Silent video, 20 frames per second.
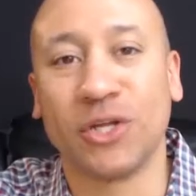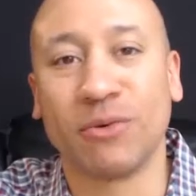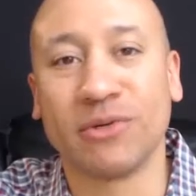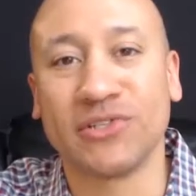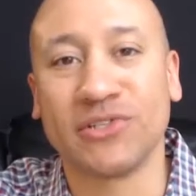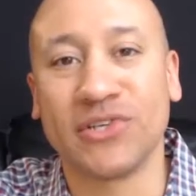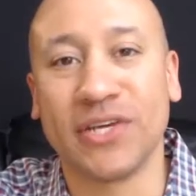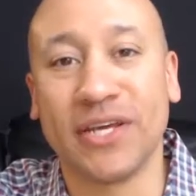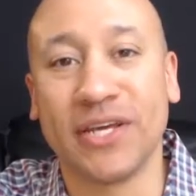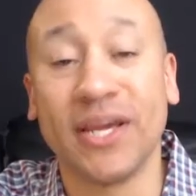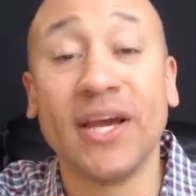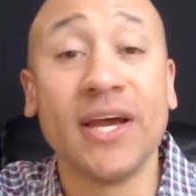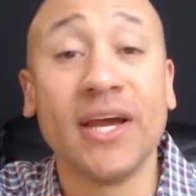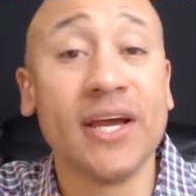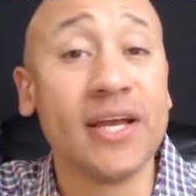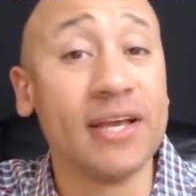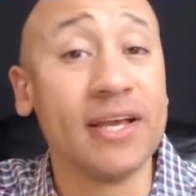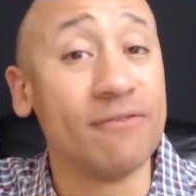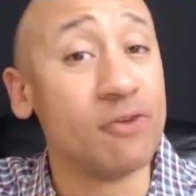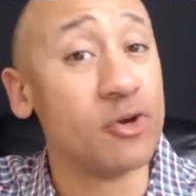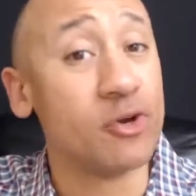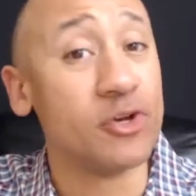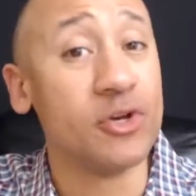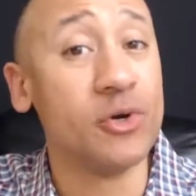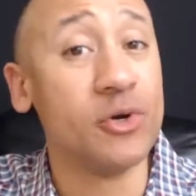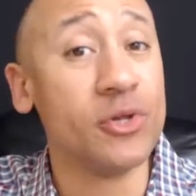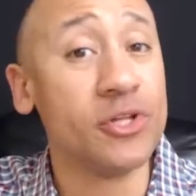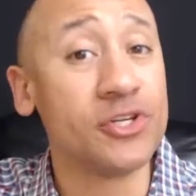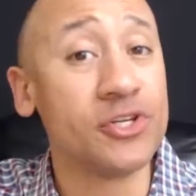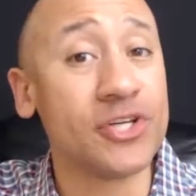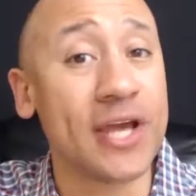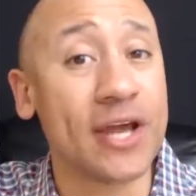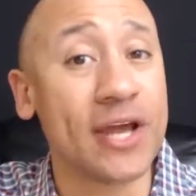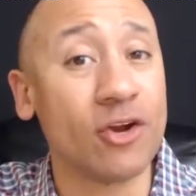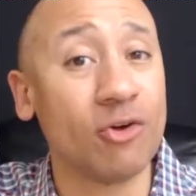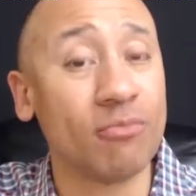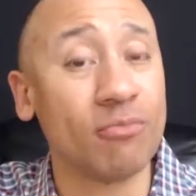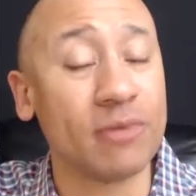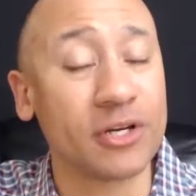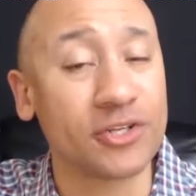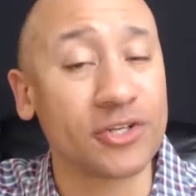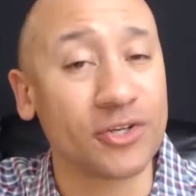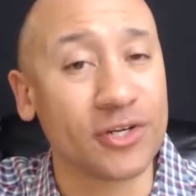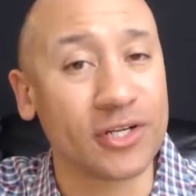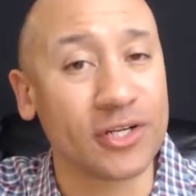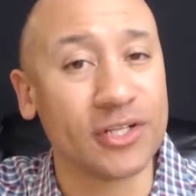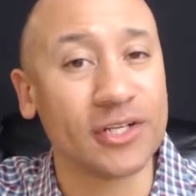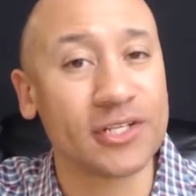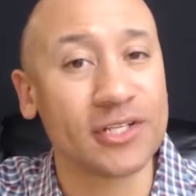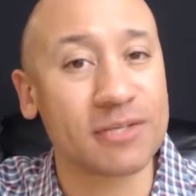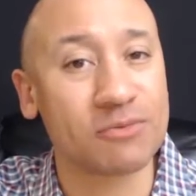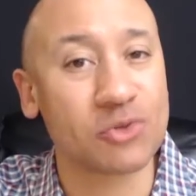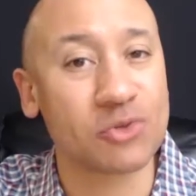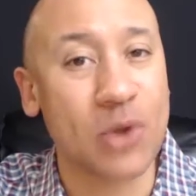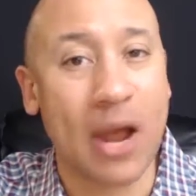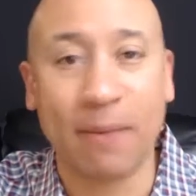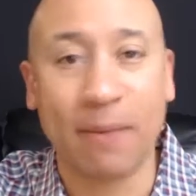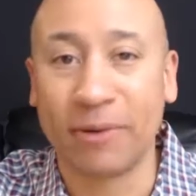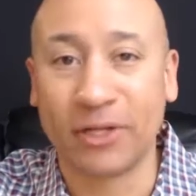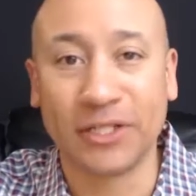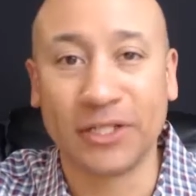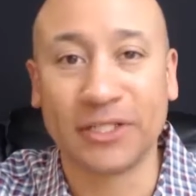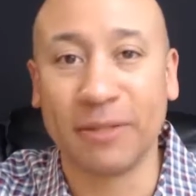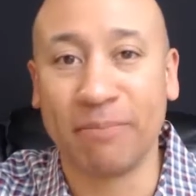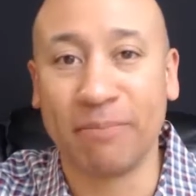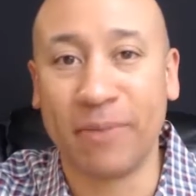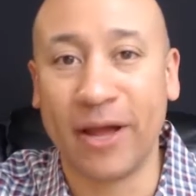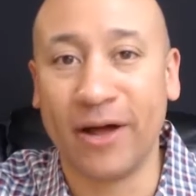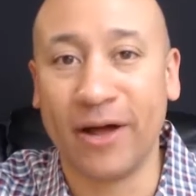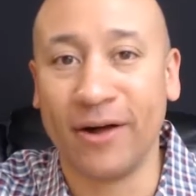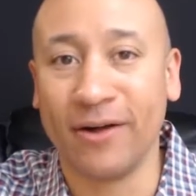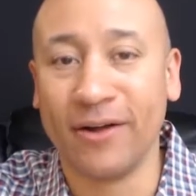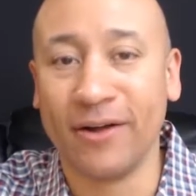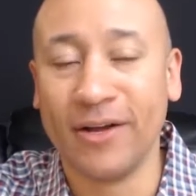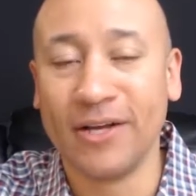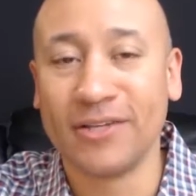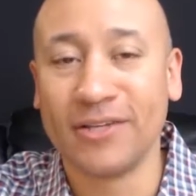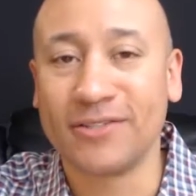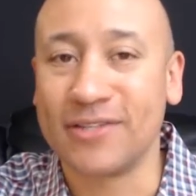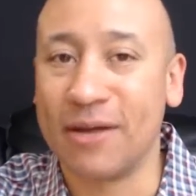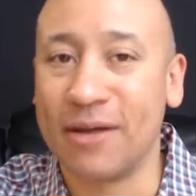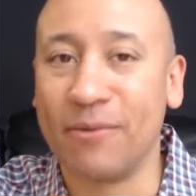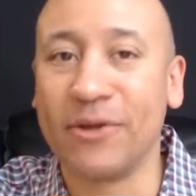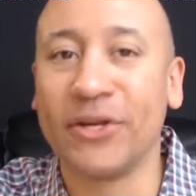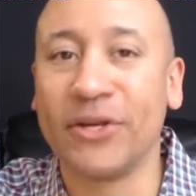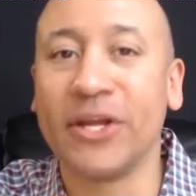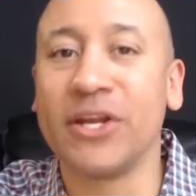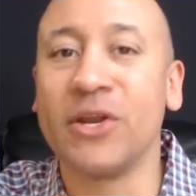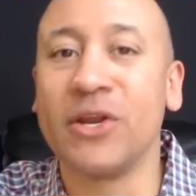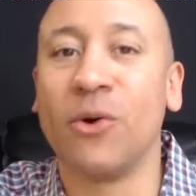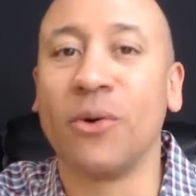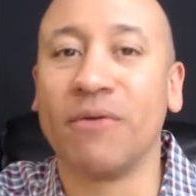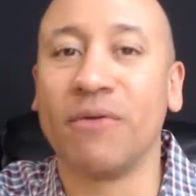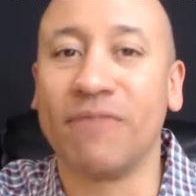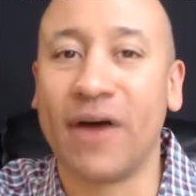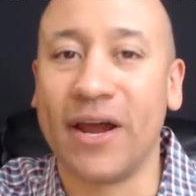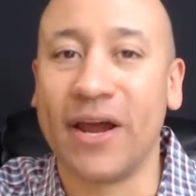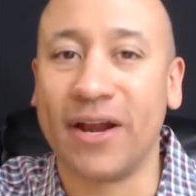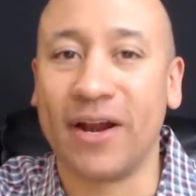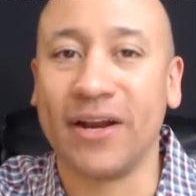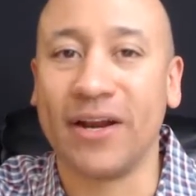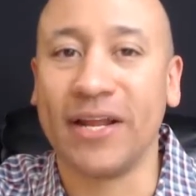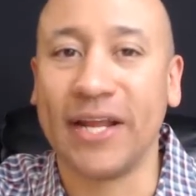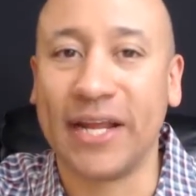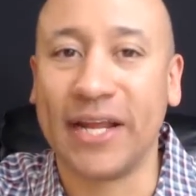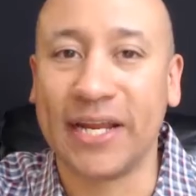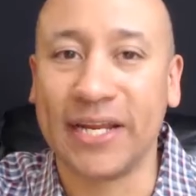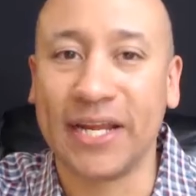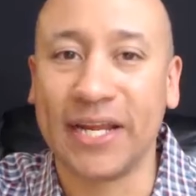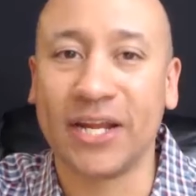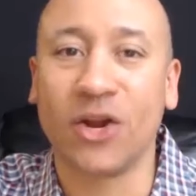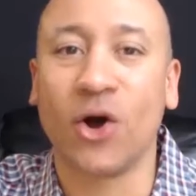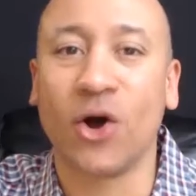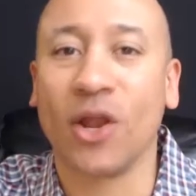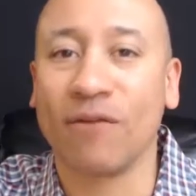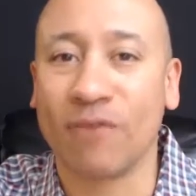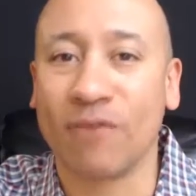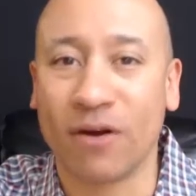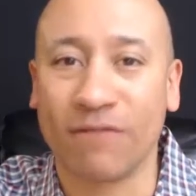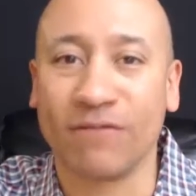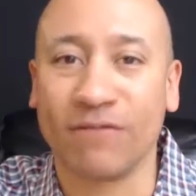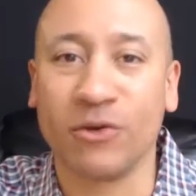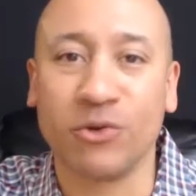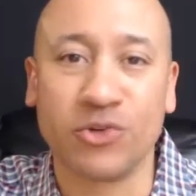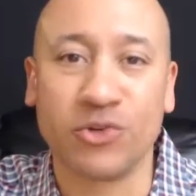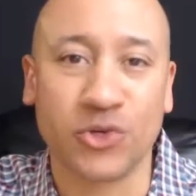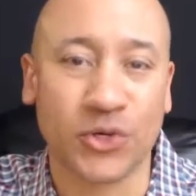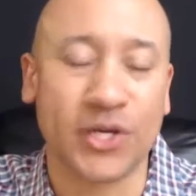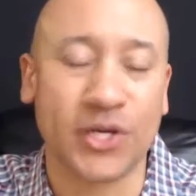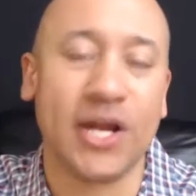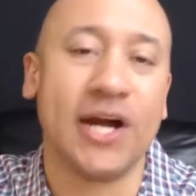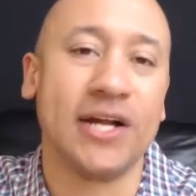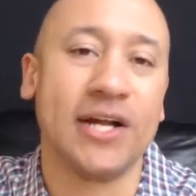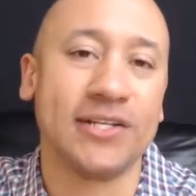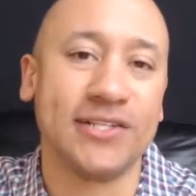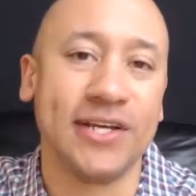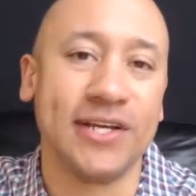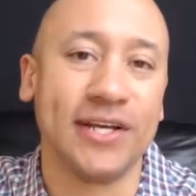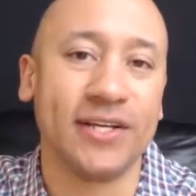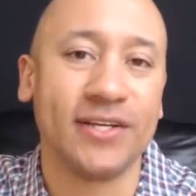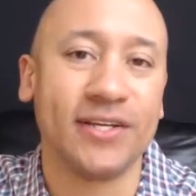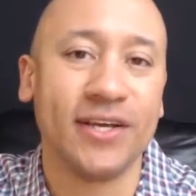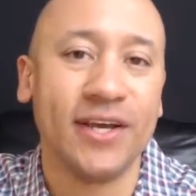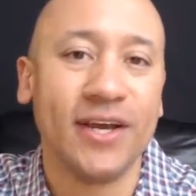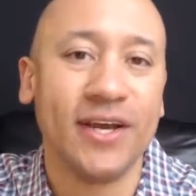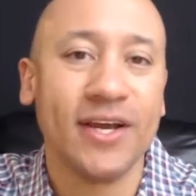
literacy. If you're new to the channel, make sure to click subscribe and click the bell so that way you get notified on any and all of our future content.